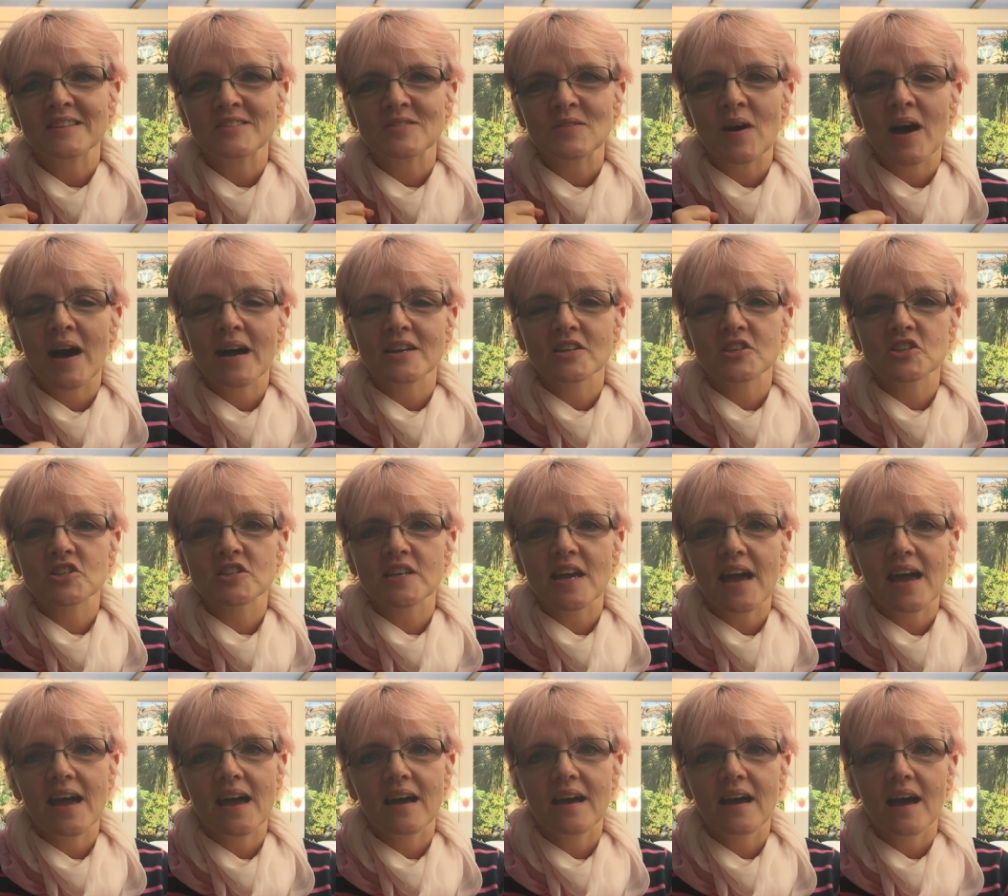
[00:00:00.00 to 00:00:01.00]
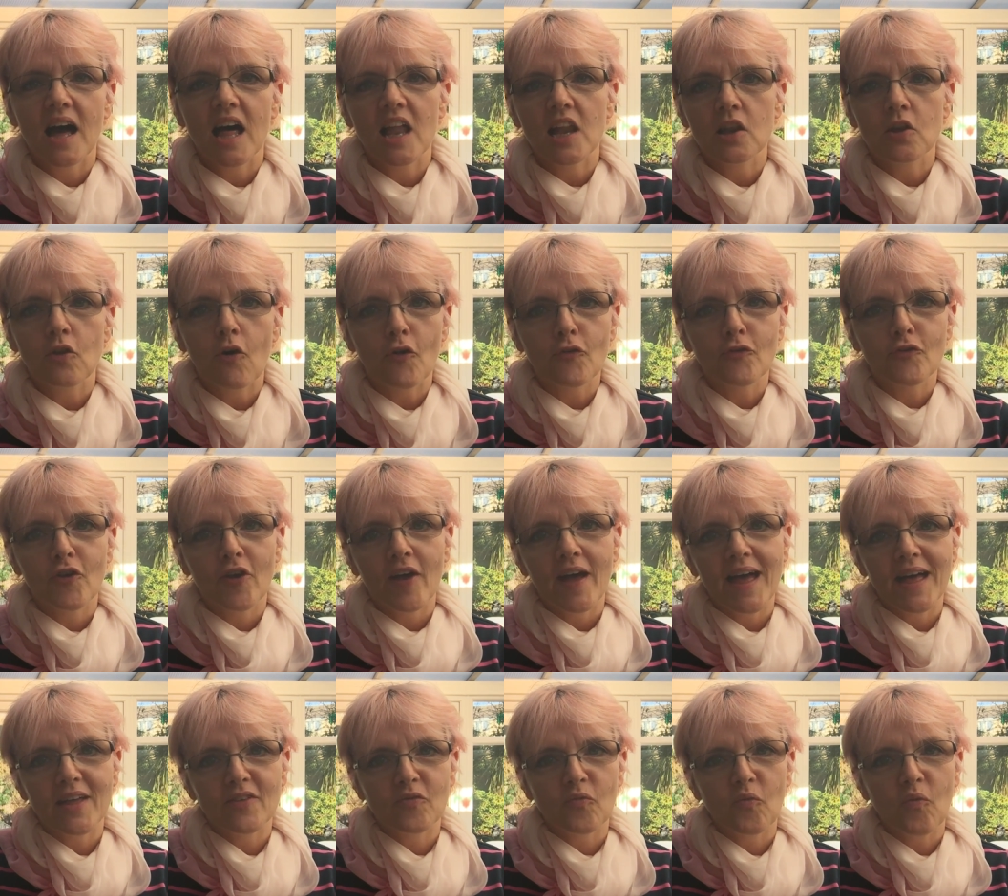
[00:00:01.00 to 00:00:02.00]
So I share a lot
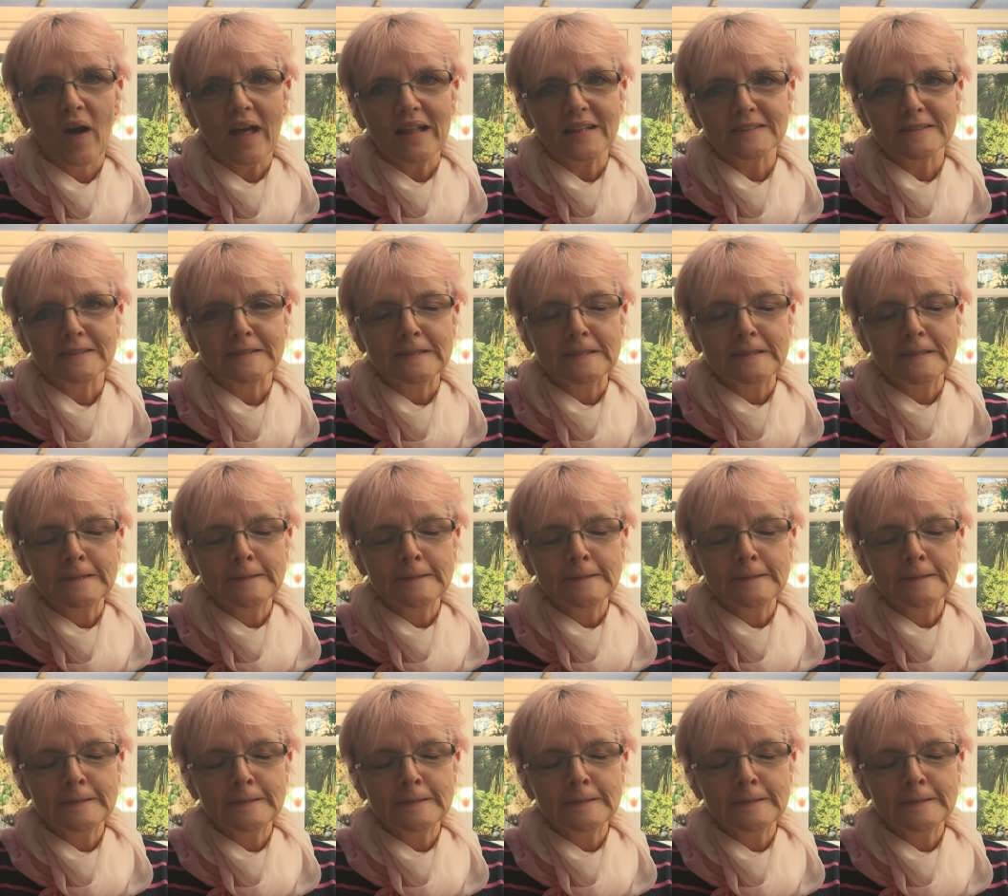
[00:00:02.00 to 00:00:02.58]
as well.